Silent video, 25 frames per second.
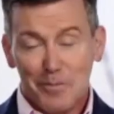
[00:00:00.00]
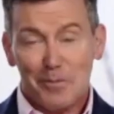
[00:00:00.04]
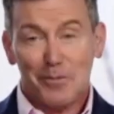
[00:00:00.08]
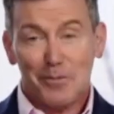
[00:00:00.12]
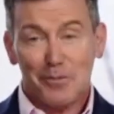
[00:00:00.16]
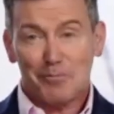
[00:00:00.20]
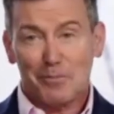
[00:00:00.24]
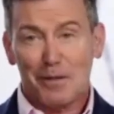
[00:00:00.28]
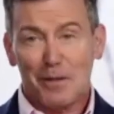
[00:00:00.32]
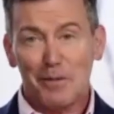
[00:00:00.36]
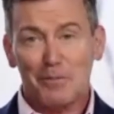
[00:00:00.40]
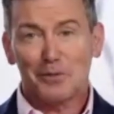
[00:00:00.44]

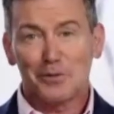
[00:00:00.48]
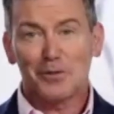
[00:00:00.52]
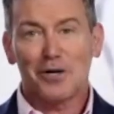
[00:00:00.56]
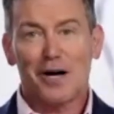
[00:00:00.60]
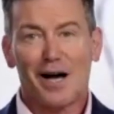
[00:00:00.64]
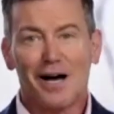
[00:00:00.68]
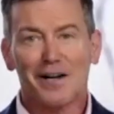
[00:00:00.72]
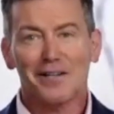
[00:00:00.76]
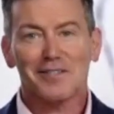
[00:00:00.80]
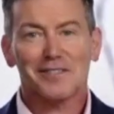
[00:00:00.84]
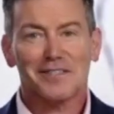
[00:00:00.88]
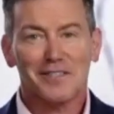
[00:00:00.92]
People know how
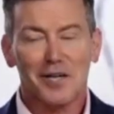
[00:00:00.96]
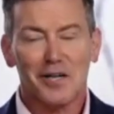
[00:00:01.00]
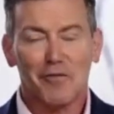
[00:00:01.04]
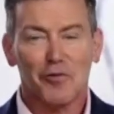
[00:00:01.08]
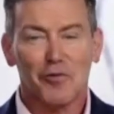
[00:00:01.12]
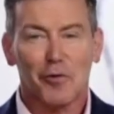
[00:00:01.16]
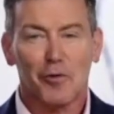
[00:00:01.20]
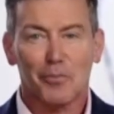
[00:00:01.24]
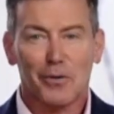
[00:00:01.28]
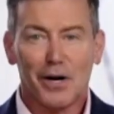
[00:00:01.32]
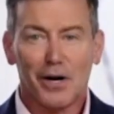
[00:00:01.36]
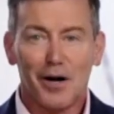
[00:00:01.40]
to solve the
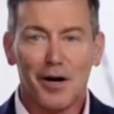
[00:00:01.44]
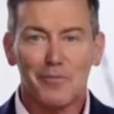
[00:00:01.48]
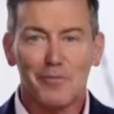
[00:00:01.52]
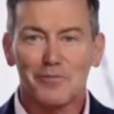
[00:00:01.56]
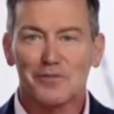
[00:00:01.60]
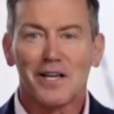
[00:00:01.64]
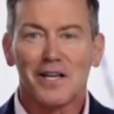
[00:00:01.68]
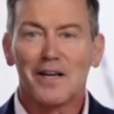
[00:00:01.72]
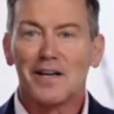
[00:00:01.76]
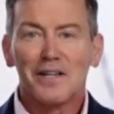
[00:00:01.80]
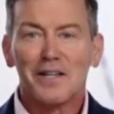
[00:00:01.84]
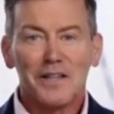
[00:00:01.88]
problems.
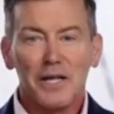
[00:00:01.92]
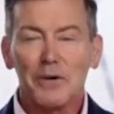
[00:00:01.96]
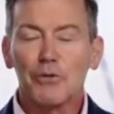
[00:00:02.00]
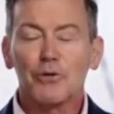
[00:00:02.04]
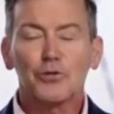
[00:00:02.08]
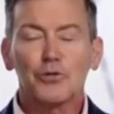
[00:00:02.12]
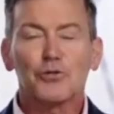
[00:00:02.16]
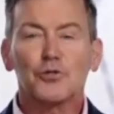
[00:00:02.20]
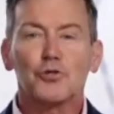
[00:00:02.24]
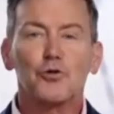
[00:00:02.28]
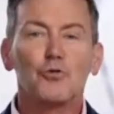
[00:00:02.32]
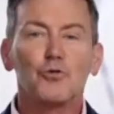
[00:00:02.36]
They were
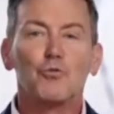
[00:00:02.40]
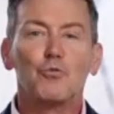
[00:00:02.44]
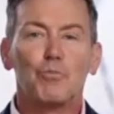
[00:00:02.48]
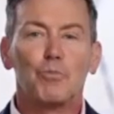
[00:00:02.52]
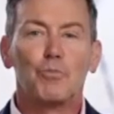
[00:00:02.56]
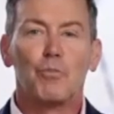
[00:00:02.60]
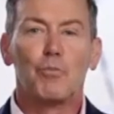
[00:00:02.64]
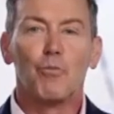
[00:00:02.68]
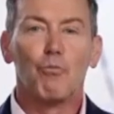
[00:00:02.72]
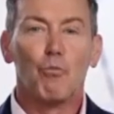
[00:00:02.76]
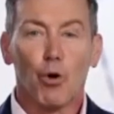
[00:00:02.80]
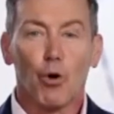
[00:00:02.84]
too
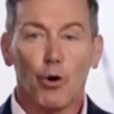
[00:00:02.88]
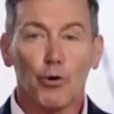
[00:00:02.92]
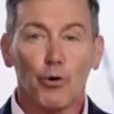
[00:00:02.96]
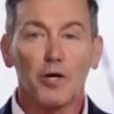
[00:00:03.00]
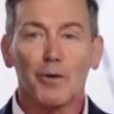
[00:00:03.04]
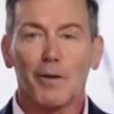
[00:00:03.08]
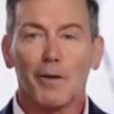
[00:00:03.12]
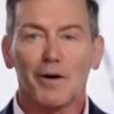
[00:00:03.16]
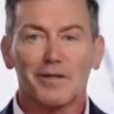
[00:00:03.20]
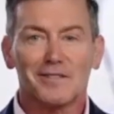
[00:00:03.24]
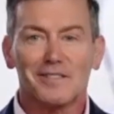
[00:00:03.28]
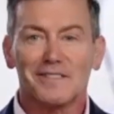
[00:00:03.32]
worried
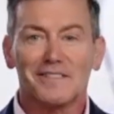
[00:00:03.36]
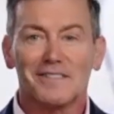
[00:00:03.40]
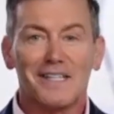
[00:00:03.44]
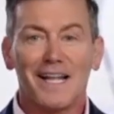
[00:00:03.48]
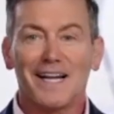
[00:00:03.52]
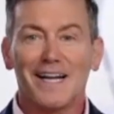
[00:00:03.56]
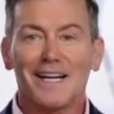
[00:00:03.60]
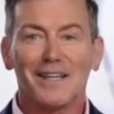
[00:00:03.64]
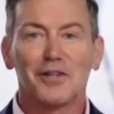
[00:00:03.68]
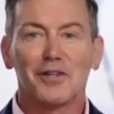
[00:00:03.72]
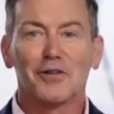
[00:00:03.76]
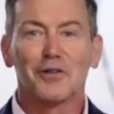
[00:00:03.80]
about staying
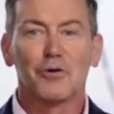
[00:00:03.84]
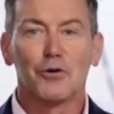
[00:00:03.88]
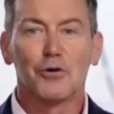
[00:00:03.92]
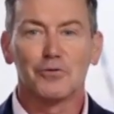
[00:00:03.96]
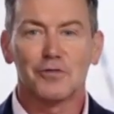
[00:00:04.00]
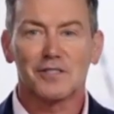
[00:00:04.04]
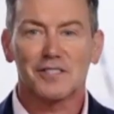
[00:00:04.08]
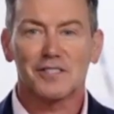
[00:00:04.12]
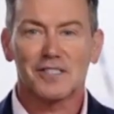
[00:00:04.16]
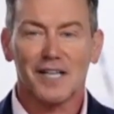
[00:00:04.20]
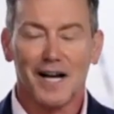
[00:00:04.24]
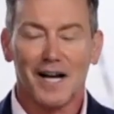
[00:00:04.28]
in their own
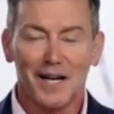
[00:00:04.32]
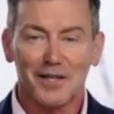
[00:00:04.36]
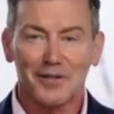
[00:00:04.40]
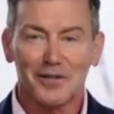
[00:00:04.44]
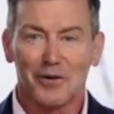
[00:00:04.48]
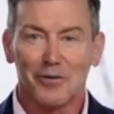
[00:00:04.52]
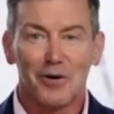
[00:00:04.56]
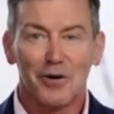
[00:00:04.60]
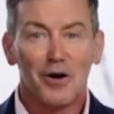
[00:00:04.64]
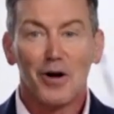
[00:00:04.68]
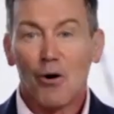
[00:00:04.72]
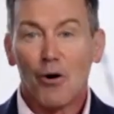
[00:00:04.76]
silo,
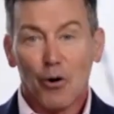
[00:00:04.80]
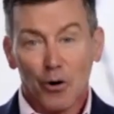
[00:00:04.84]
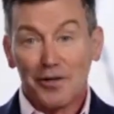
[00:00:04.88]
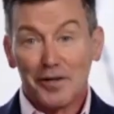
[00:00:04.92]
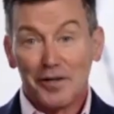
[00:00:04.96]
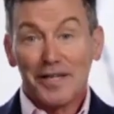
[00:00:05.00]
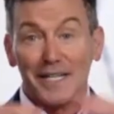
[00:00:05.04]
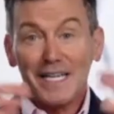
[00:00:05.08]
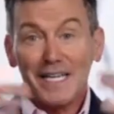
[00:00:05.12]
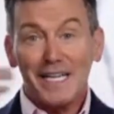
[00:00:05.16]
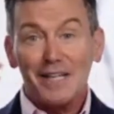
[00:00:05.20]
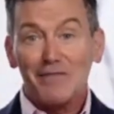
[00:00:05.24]
or didn't
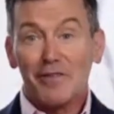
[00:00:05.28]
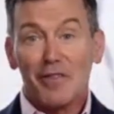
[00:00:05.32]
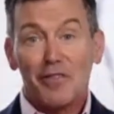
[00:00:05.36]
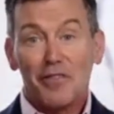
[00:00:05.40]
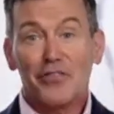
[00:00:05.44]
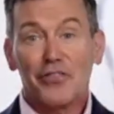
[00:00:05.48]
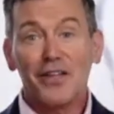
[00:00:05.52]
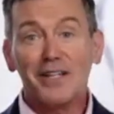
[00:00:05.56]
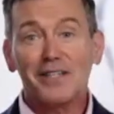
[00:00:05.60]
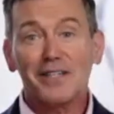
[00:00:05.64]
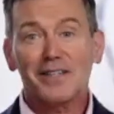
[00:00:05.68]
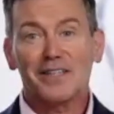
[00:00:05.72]
even
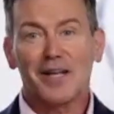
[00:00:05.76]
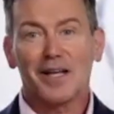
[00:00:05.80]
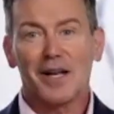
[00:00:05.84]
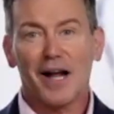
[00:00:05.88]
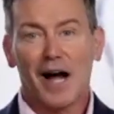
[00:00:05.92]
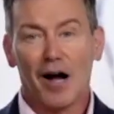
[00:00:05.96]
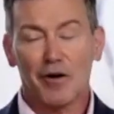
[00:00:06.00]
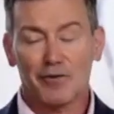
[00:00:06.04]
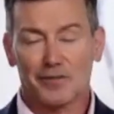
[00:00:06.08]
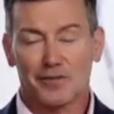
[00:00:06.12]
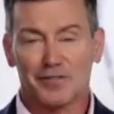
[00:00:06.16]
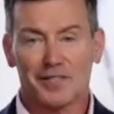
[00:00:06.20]
think that
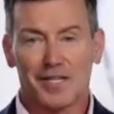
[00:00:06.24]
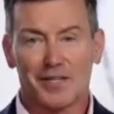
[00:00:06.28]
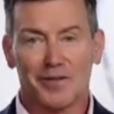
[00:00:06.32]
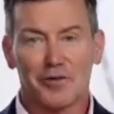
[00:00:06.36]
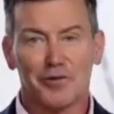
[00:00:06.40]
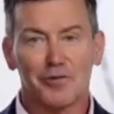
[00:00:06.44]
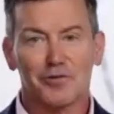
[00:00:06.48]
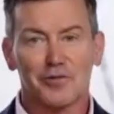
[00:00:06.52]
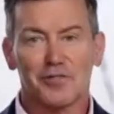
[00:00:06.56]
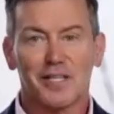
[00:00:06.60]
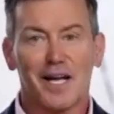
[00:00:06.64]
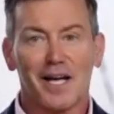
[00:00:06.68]
outside of their
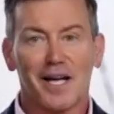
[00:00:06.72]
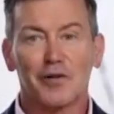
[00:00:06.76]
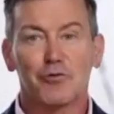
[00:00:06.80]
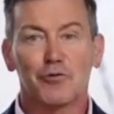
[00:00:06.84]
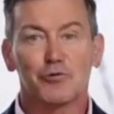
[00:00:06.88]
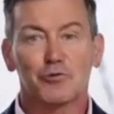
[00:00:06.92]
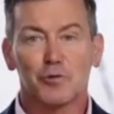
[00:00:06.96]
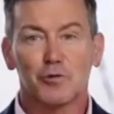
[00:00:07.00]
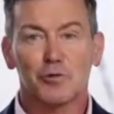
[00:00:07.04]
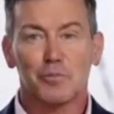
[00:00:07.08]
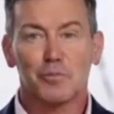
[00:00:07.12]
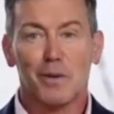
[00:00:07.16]
silos
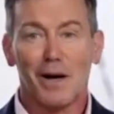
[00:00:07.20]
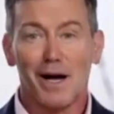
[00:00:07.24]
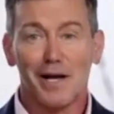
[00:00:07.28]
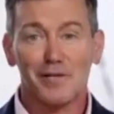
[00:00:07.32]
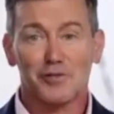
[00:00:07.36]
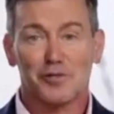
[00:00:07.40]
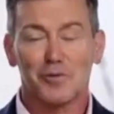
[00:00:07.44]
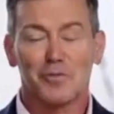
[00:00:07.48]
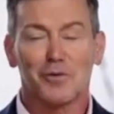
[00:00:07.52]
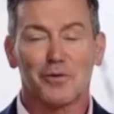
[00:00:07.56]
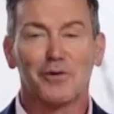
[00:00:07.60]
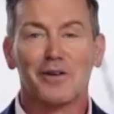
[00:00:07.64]
was
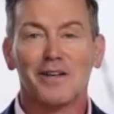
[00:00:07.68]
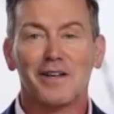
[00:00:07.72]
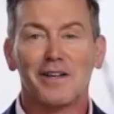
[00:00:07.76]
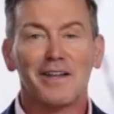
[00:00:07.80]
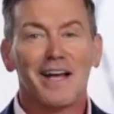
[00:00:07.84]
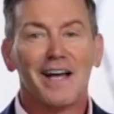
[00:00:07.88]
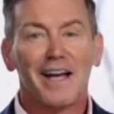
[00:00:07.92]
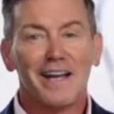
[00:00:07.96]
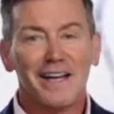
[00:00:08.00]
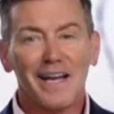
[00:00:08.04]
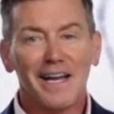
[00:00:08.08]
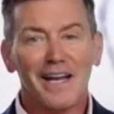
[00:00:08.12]
possible.
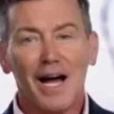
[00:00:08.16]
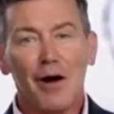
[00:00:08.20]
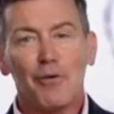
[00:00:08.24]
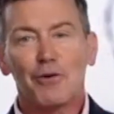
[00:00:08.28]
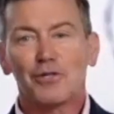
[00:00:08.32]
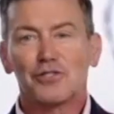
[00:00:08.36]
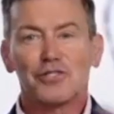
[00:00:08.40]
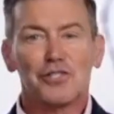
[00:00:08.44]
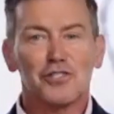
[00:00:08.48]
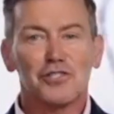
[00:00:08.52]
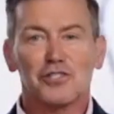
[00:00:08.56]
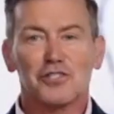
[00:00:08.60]
And now it's
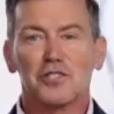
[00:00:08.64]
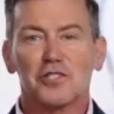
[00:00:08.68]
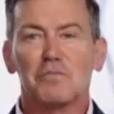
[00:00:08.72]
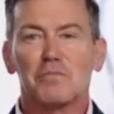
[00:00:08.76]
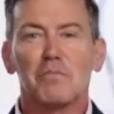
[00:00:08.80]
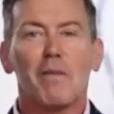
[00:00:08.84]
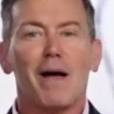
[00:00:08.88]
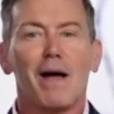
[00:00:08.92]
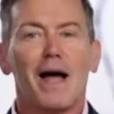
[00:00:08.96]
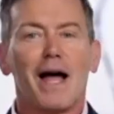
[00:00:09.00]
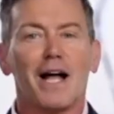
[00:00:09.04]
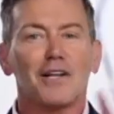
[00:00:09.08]
just this
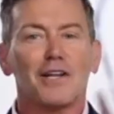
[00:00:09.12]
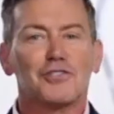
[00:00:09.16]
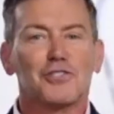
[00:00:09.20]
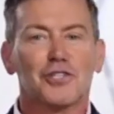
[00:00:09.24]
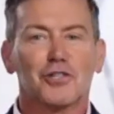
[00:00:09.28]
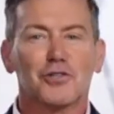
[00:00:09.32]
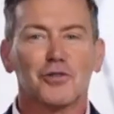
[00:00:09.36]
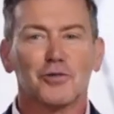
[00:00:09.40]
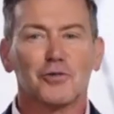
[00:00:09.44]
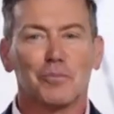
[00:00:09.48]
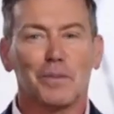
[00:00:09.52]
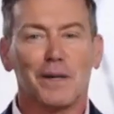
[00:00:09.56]

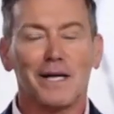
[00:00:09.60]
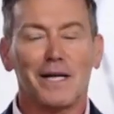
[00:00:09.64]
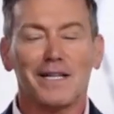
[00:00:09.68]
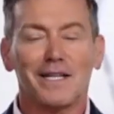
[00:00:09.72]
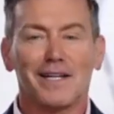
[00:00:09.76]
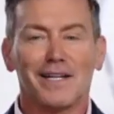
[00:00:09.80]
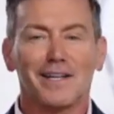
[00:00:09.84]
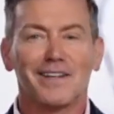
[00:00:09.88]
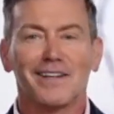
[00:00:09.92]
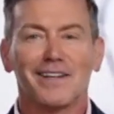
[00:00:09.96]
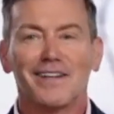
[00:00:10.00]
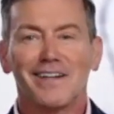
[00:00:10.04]
magical
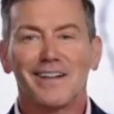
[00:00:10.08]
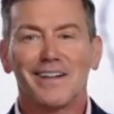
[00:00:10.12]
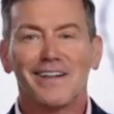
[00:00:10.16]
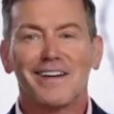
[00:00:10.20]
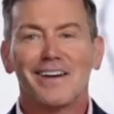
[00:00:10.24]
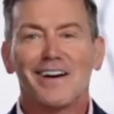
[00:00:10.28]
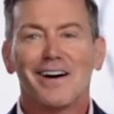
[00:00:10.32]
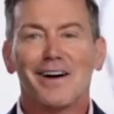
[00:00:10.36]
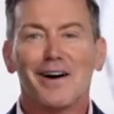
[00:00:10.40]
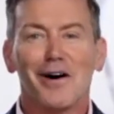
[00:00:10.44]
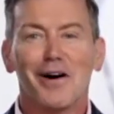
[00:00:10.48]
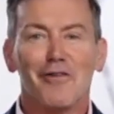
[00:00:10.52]
pinging
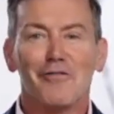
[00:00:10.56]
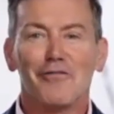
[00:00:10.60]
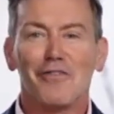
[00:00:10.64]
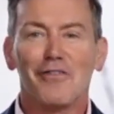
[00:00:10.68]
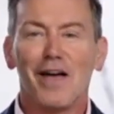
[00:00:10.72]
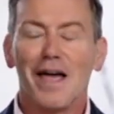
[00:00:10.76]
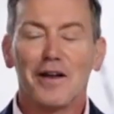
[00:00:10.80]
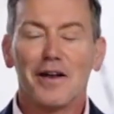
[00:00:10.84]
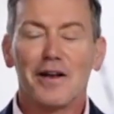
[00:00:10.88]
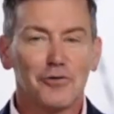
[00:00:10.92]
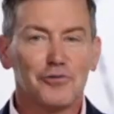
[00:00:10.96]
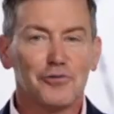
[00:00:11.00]
of
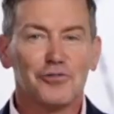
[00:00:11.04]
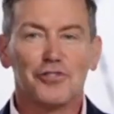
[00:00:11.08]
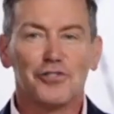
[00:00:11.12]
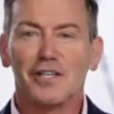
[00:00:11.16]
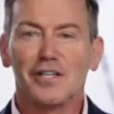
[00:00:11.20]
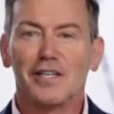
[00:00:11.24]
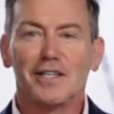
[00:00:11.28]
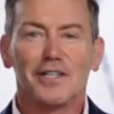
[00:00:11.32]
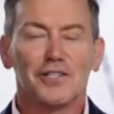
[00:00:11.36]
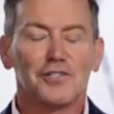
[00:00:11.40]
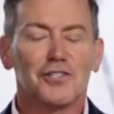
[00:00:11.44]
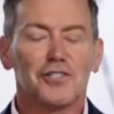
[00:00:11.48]
energy, and
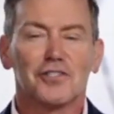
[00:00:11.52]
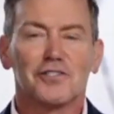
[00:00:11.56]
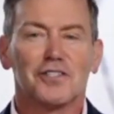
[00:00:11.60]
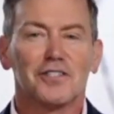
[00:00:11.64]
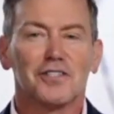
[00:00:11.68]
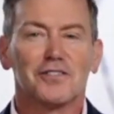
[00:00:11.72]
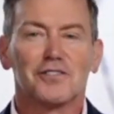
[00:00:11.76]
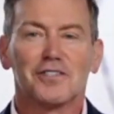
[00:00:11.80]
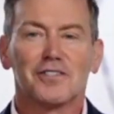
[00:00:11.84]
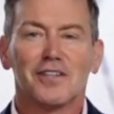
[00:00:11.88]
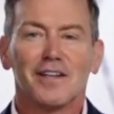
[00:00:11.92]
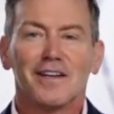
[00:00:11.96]

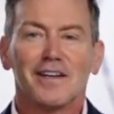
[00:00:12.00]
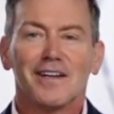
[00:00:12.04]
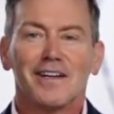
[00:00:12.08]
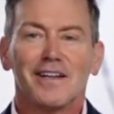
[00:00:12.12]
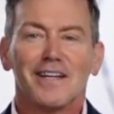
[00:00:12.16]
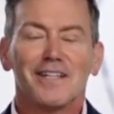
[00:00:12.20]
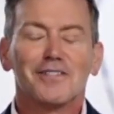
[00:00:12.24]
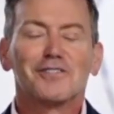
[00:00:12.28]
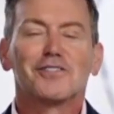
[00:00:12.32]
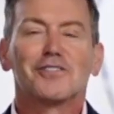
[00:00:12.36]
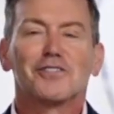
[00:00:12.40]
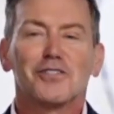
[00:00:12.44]

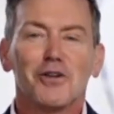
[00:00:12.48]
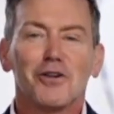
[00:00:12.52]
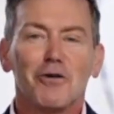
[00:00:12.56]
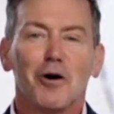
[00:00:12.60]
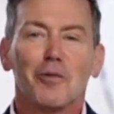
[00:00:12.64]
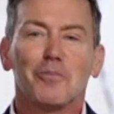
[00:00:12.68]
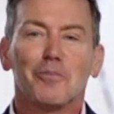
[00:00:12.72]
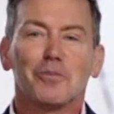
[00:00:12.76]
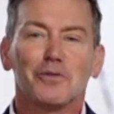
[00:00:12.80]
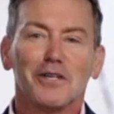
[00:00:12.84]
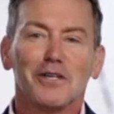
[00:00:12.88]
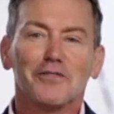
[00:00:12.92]
it's so
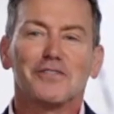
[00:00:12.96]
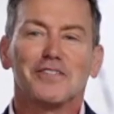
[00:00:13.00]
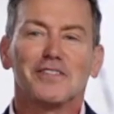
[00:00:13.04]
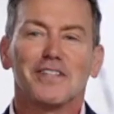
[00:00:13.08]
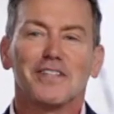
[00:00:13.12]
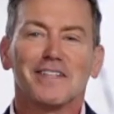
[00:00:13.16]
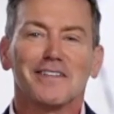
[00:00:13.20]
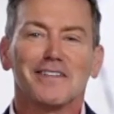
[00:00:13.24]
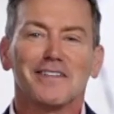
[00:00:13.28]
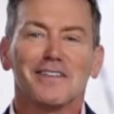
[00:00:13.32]
uplifting